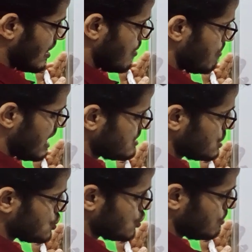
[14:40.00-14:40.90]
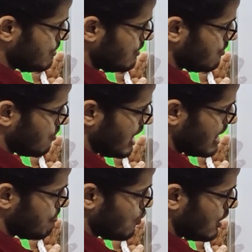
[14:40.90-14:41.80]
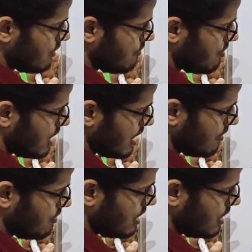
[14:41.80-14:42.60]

masses should be 5.5